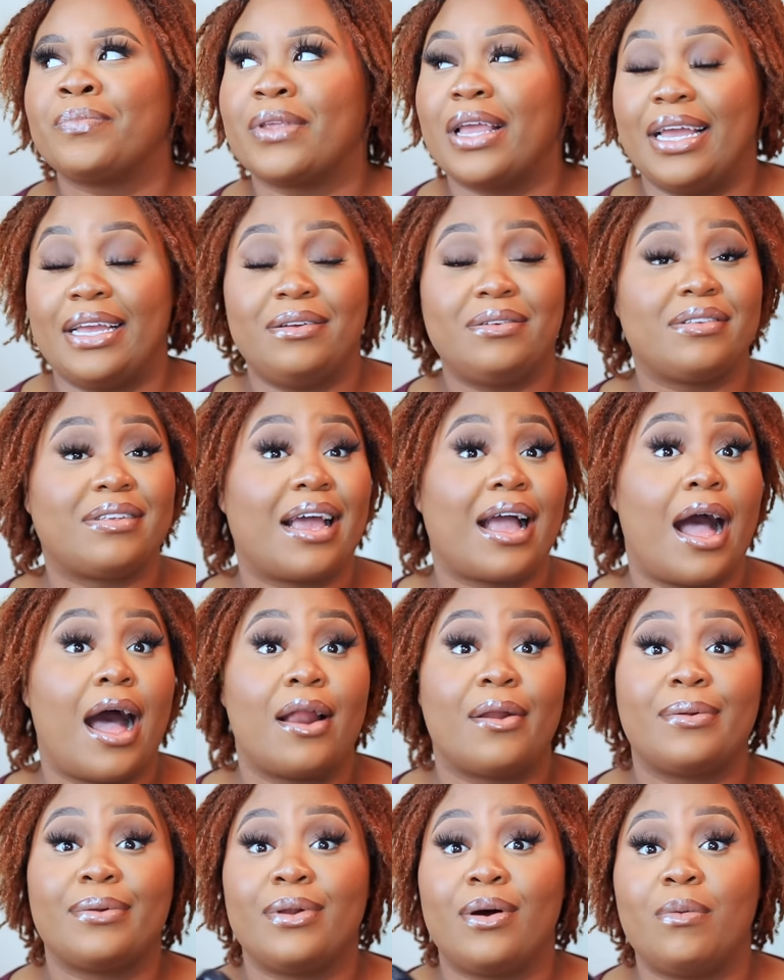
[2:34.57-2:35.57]
And he was like, I
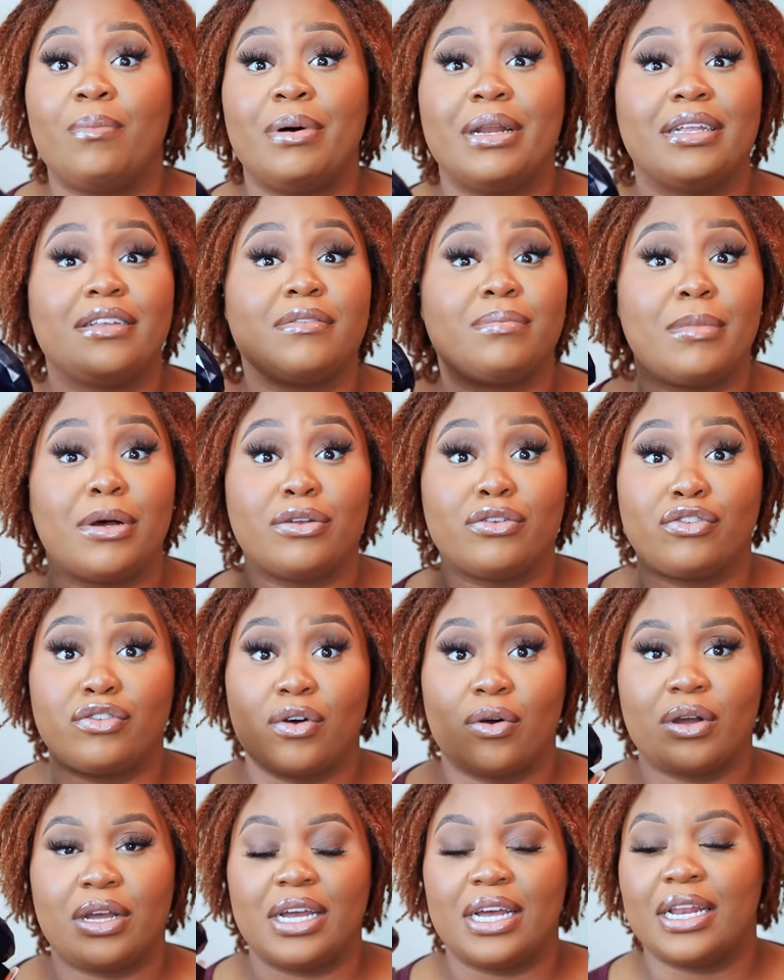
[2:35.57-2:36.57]
don't know, but it smells
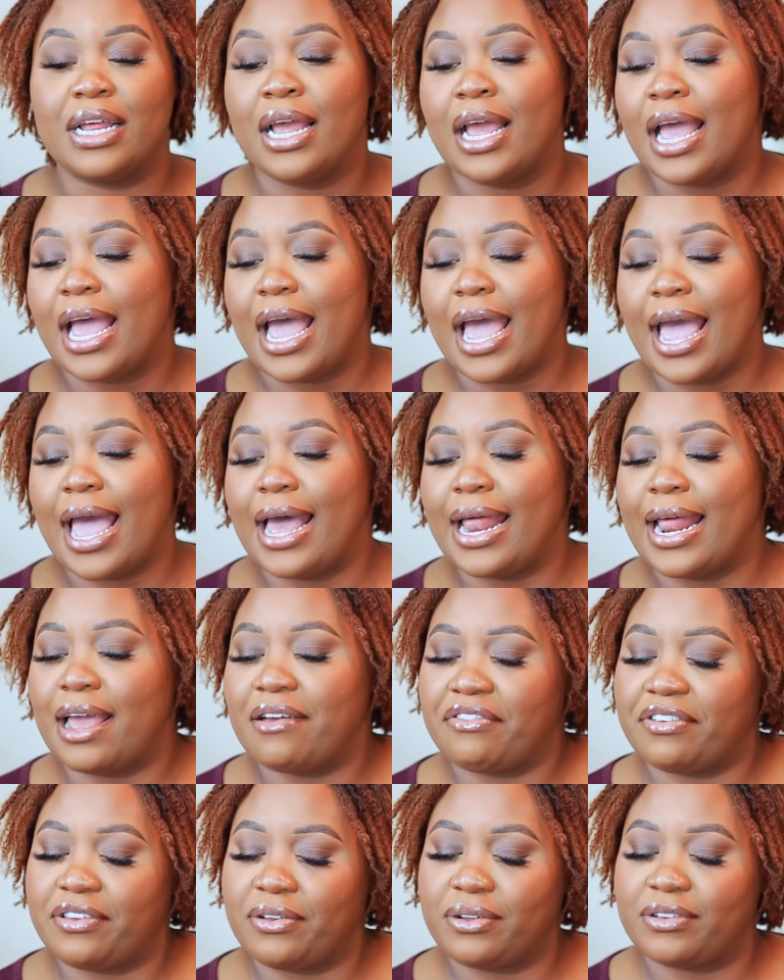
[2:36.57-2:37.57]
so good. And
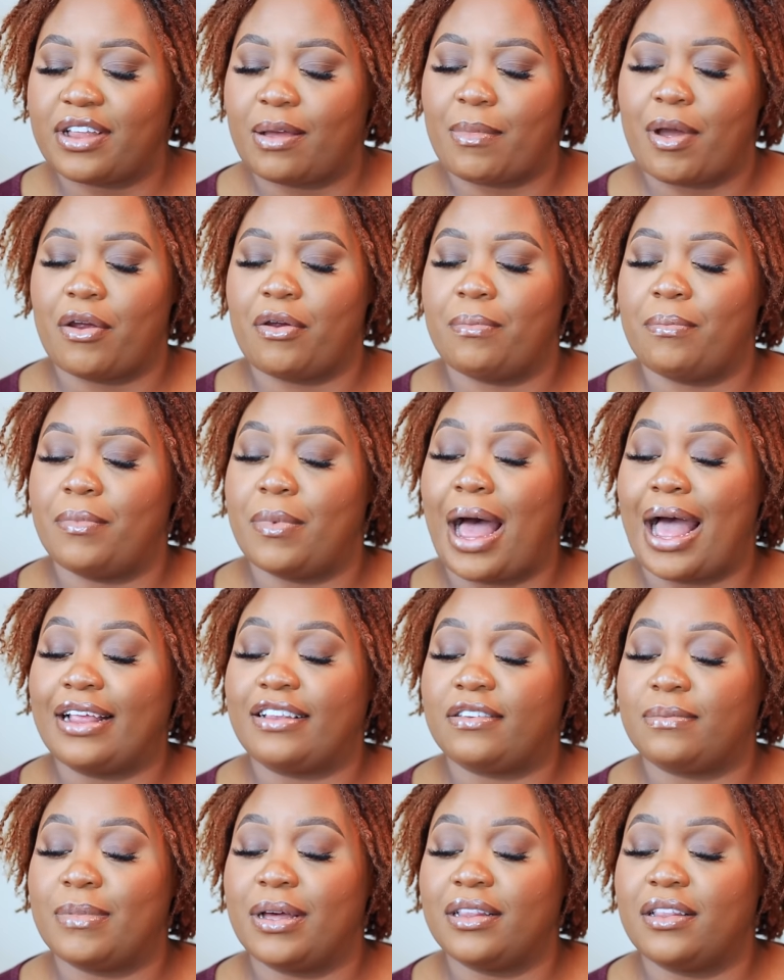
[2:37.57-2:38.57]
every single time I, I
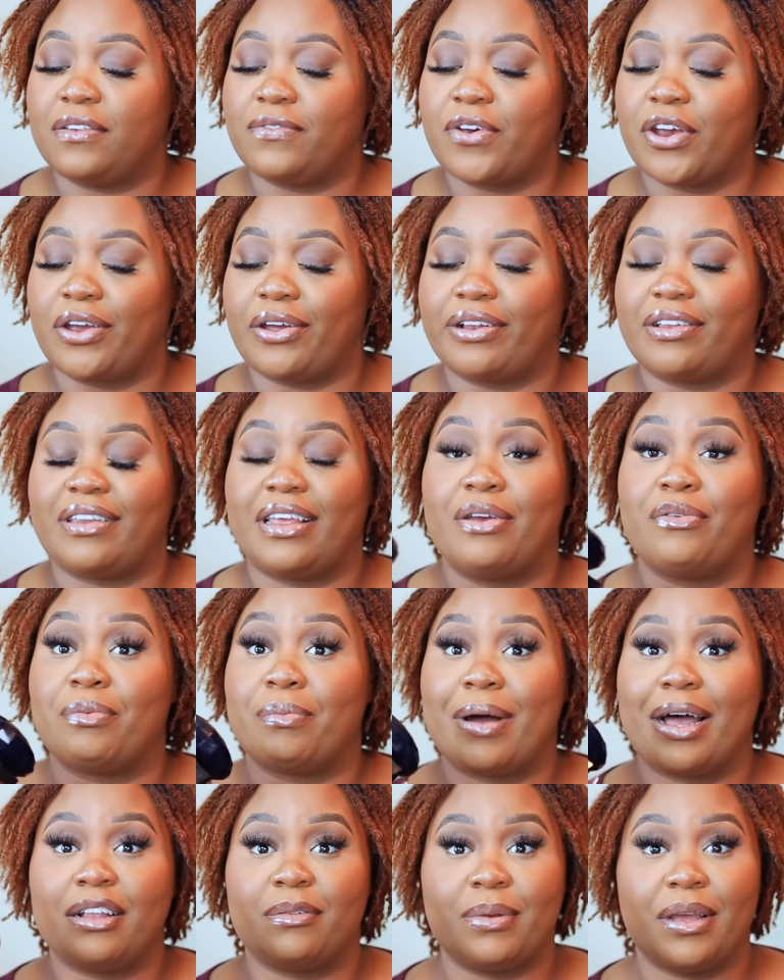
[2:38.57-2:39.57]
smell this fragrance, it
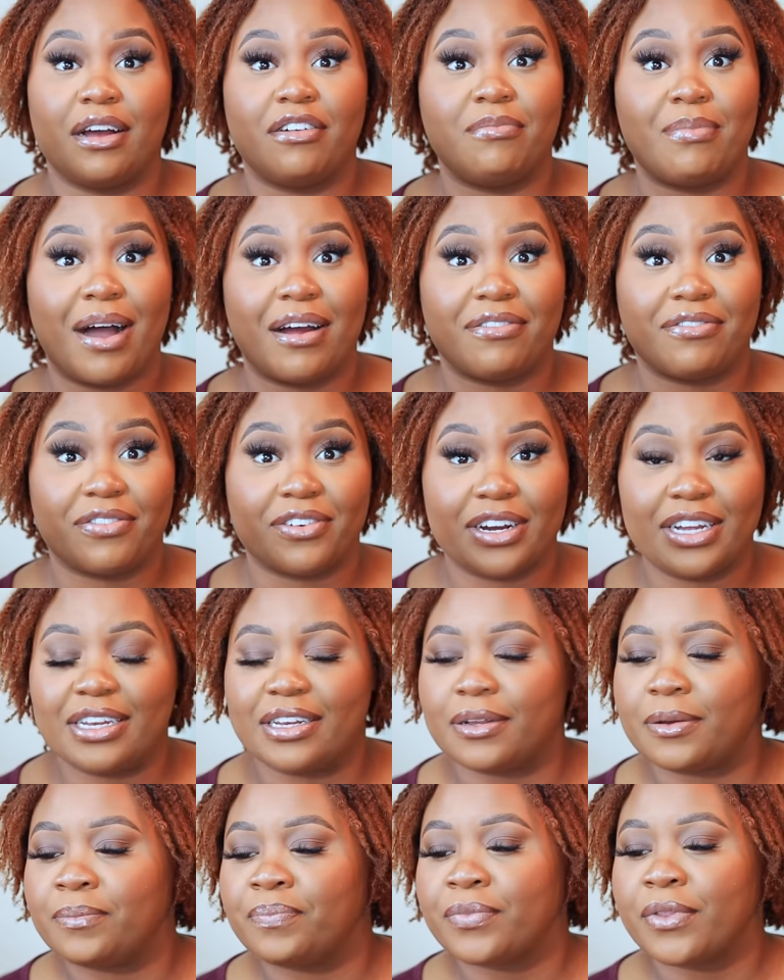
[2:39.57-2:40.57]
reminds me of my
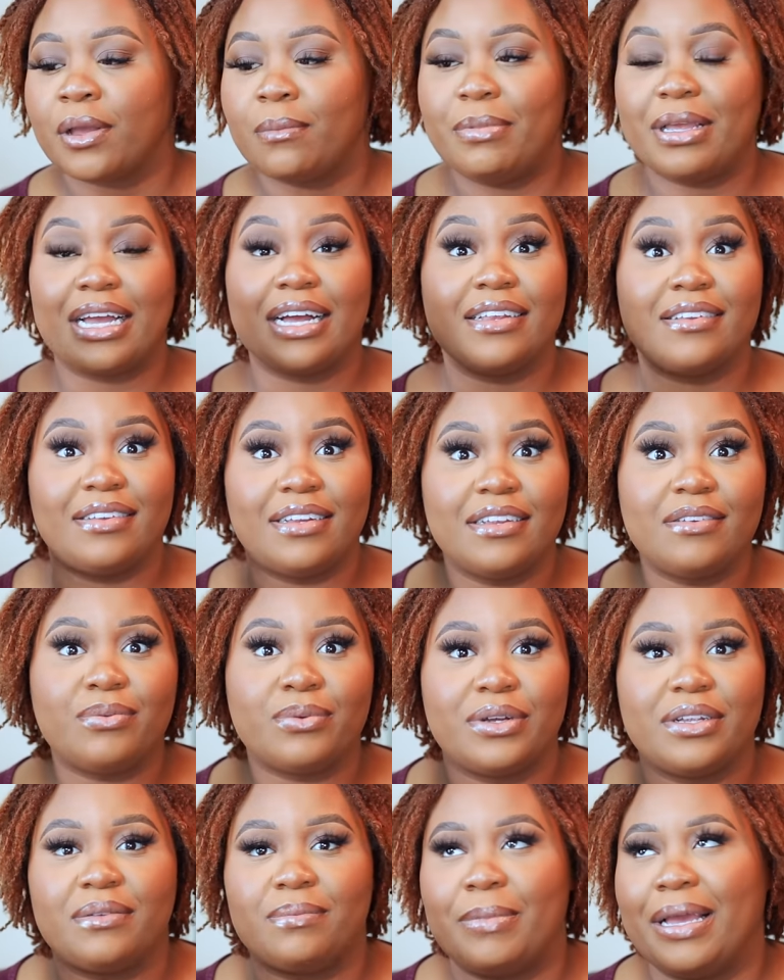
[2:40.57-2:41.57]
friend, because this
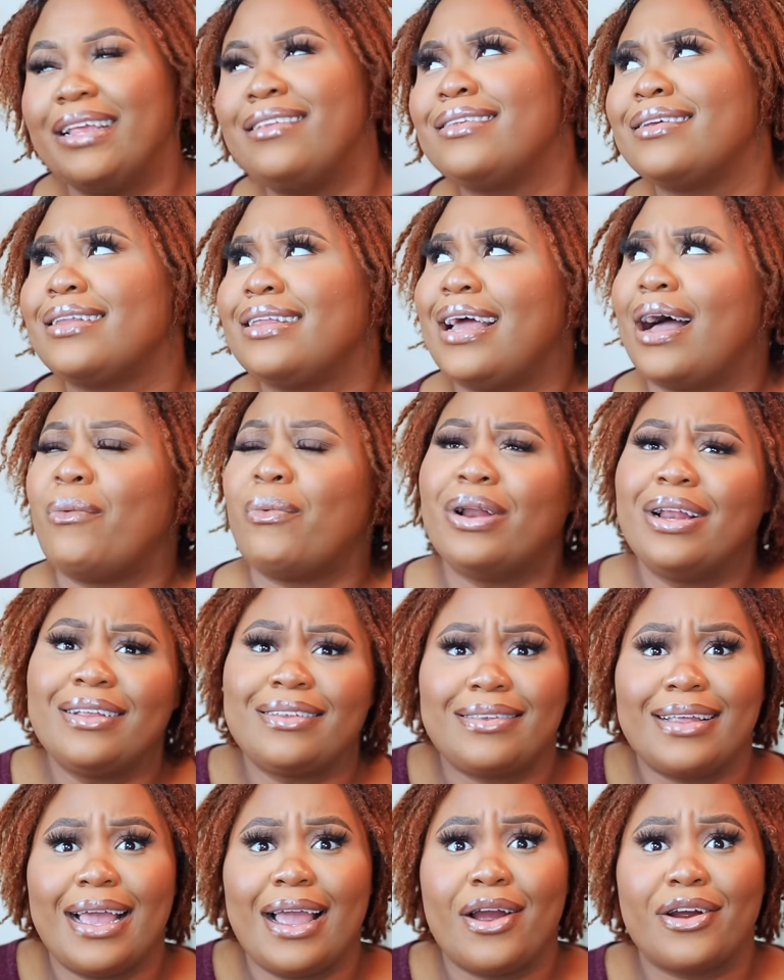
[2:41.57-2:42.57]
was basically, I want to
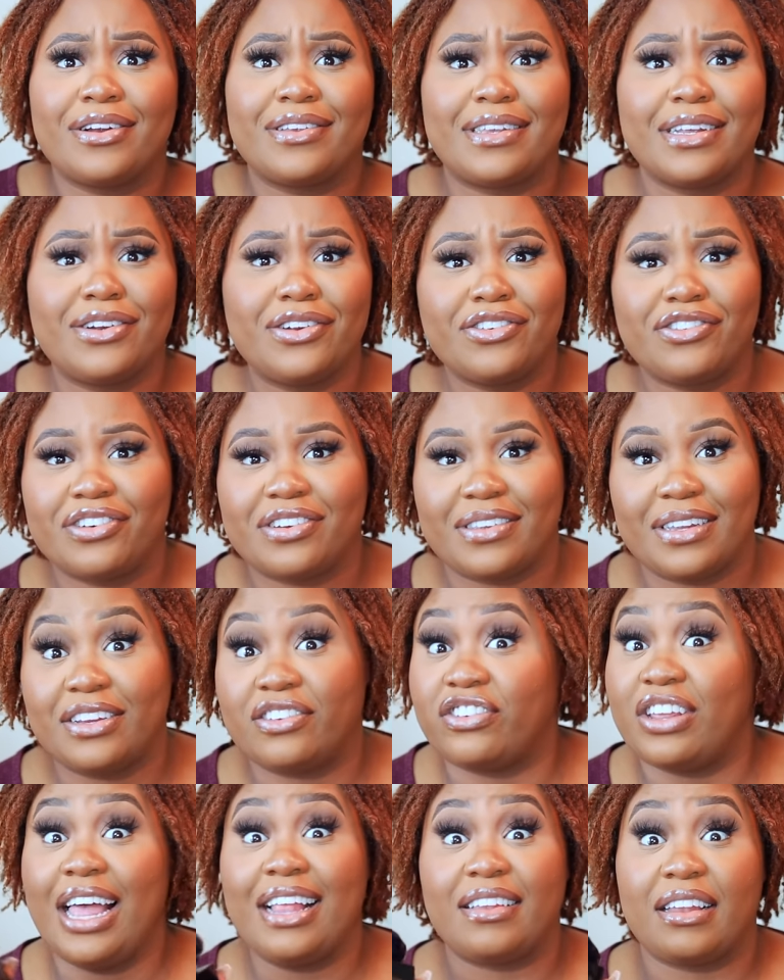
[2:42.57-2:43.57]
say, her signature scent.
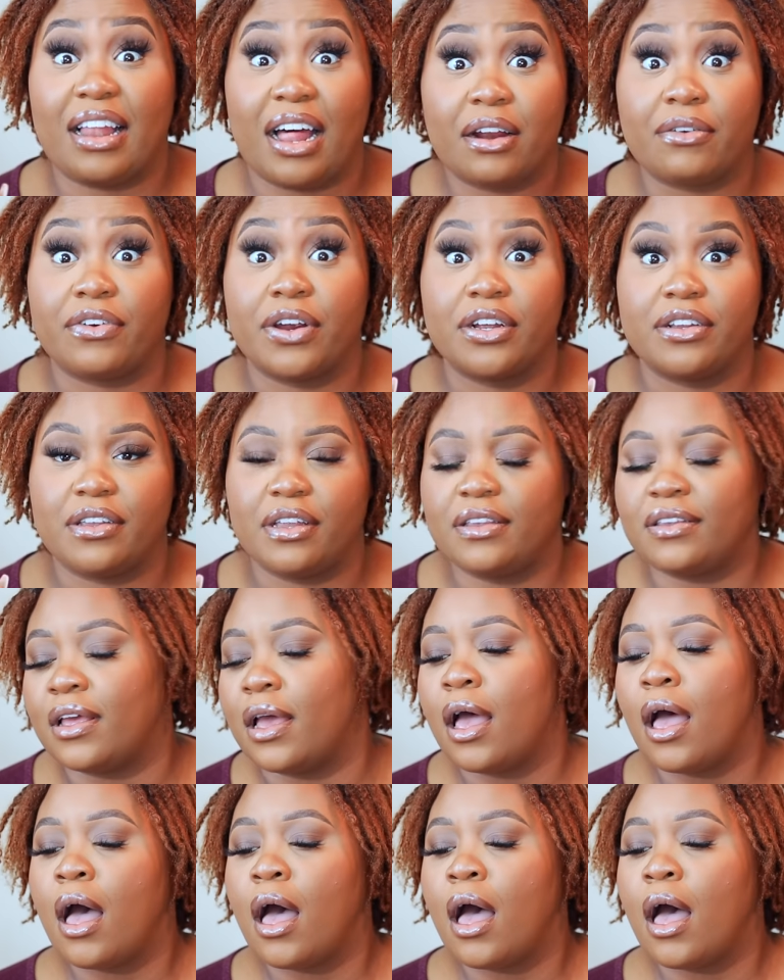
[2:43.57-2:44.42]
She has a lot of fragrances,